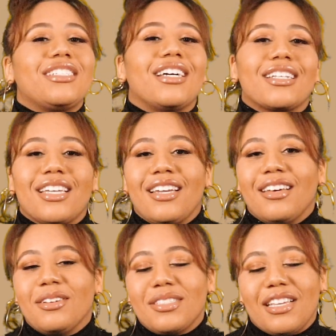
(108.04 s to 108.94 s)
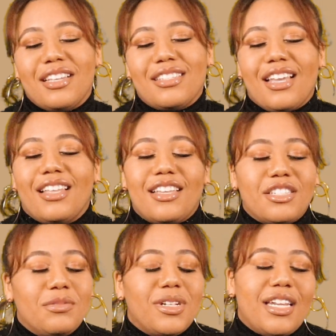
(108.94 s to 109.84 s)
dug their heels in, saying that
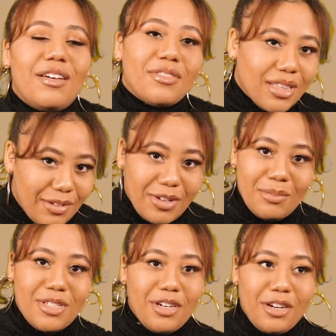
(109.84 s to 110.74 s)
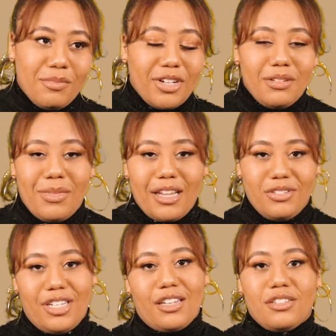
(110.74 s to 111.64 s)
she would never live up to her brother
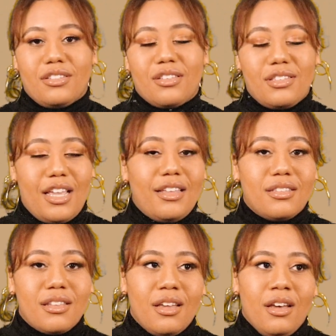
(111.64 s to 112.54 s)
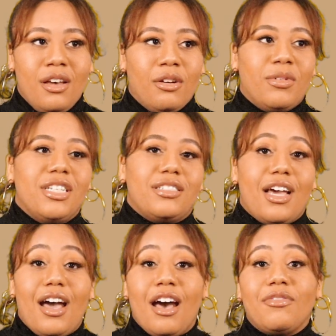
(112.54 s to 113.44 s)
Michael Jackson's success, which
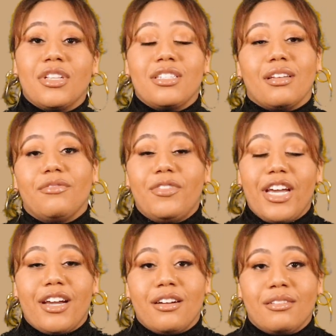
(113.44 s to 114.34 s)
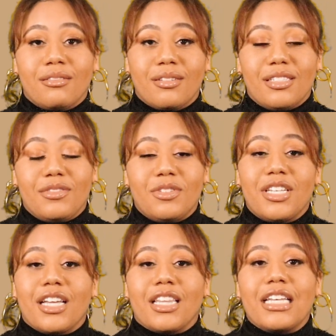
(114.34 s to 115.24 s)
I feel is unfair because if you
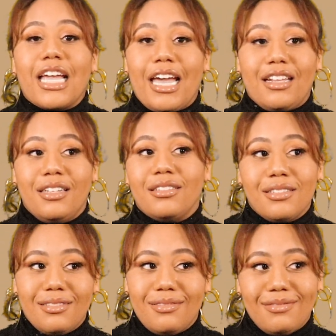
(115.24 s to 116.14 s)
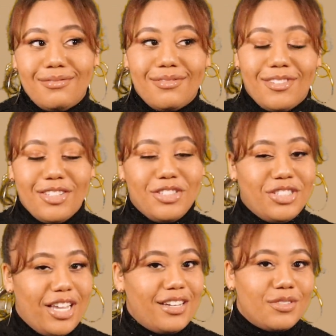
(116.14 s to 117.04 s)
take a look at it,
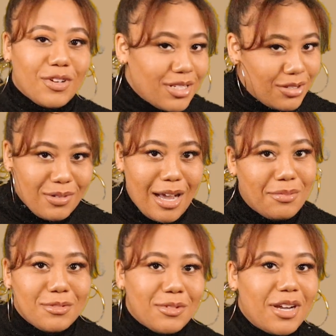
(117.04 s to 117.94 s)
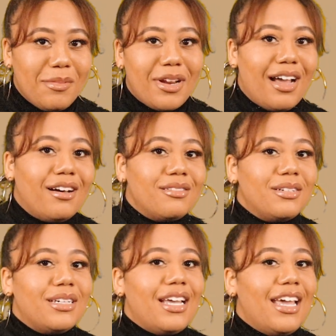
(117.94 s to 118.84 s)
Janet's first two albums were coming out
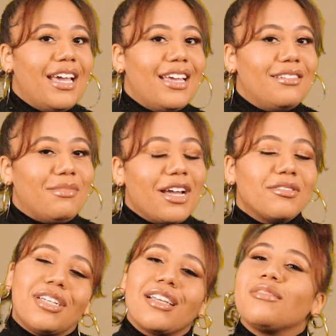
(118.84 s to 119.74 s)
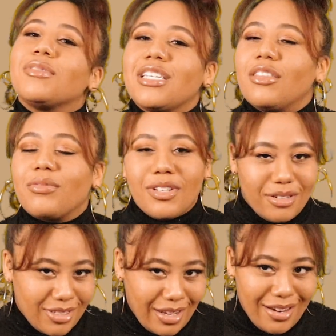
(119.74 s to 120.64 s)
and Michael Jackson was in the
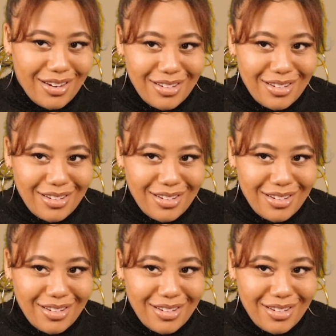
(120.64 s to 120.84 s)
first era.